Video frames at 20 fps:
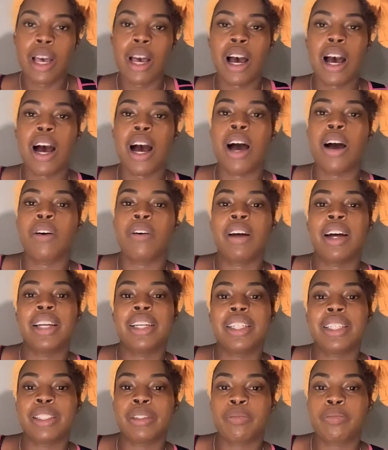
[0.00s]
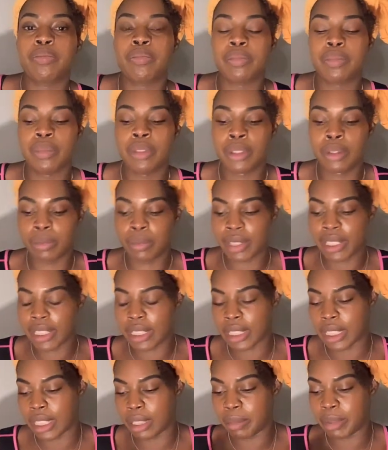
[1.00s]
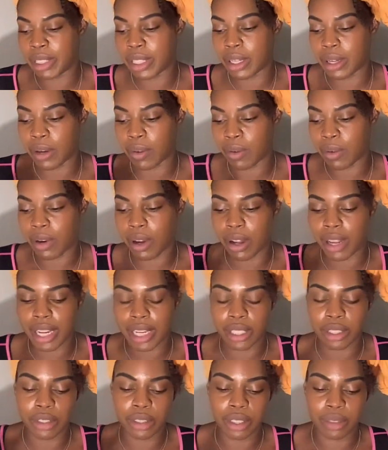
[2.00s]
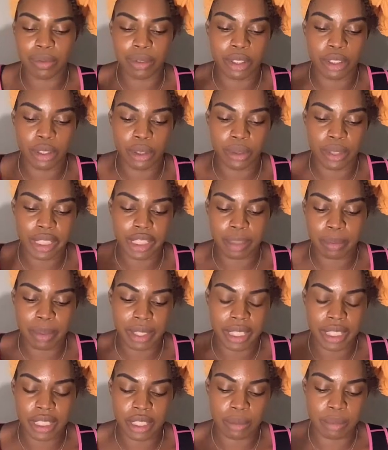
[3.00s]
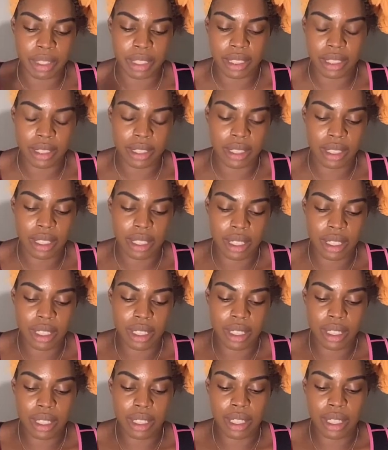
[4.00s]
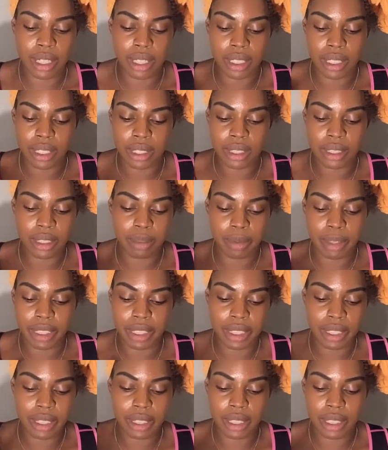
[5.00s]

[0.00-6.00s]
Alrighty. What is going to be the overall energy for Taurus placements? Thank you, Spirit.